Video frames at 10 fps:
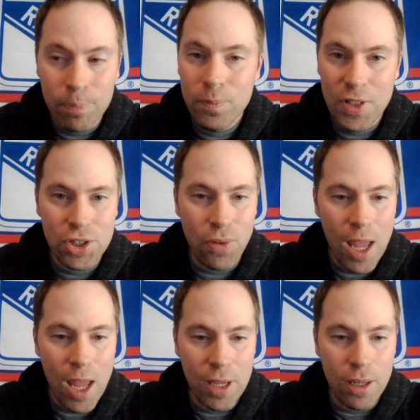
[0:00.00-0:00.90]

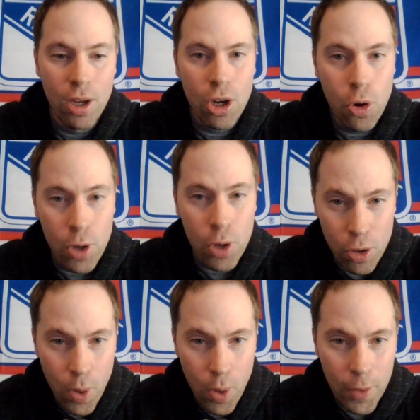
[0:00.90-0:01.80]
describing who you were
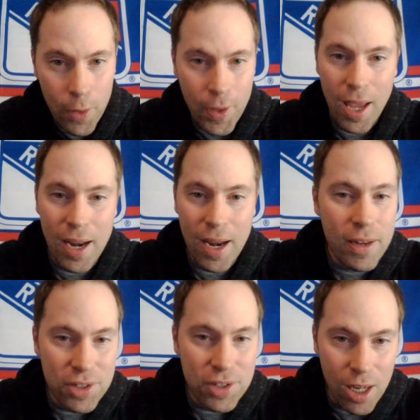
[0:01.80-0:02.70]
with and how you
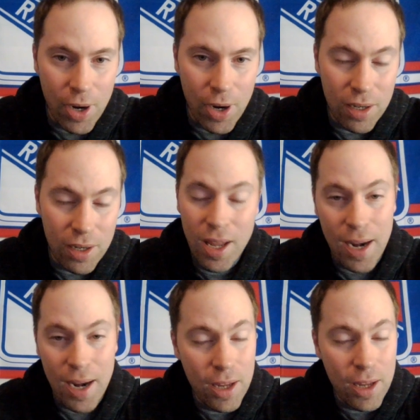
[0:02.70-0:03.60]
celebrated and
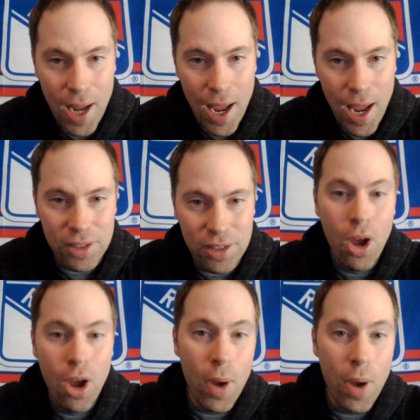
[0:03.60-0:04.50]
how you reacted
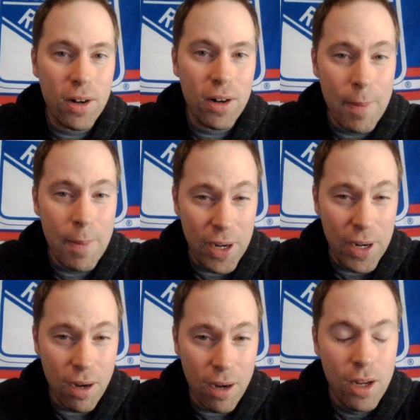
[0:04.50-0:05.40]
when Artemi
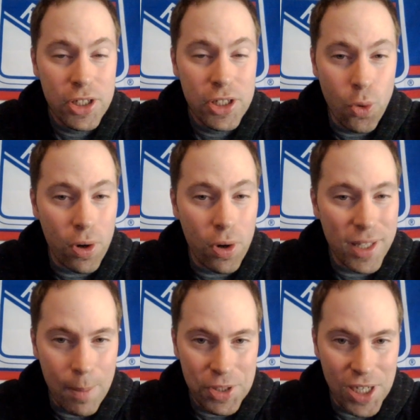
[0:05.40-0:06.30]
Panarin scored in
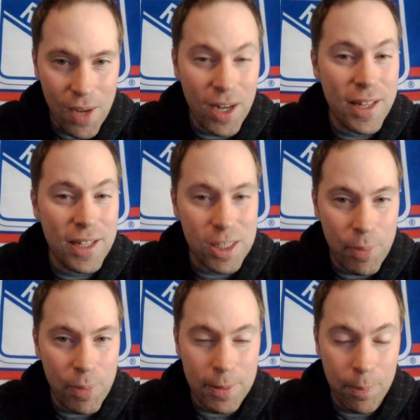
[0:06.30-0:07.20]
Game seven against the
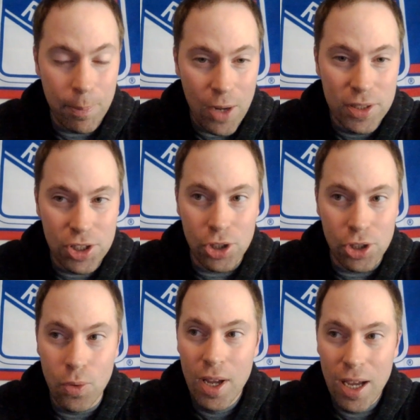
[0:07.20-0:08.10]
Pittsburgh Penguins to